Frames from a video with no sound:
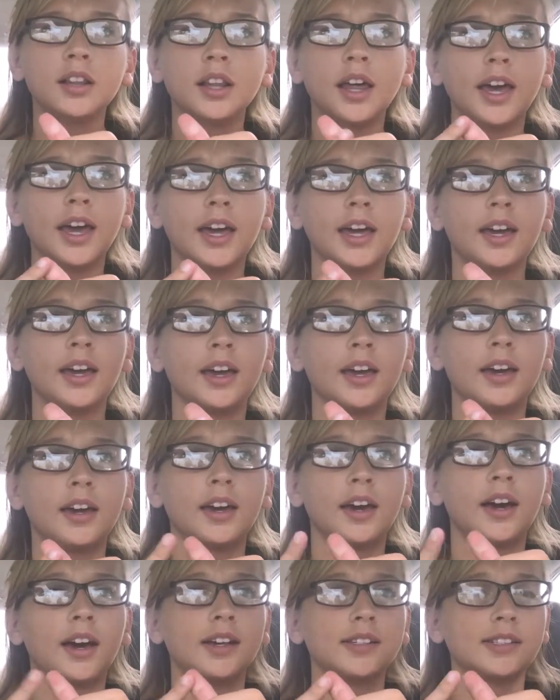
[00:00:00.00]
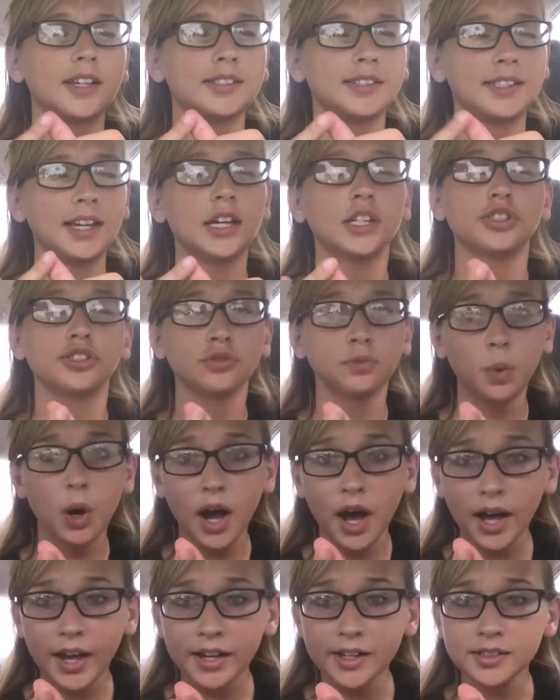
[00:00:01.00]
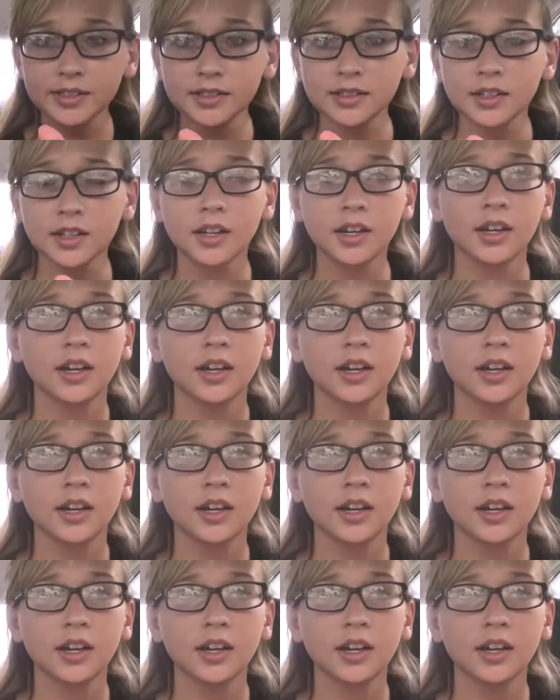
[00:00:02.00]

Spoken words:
like sensation wise.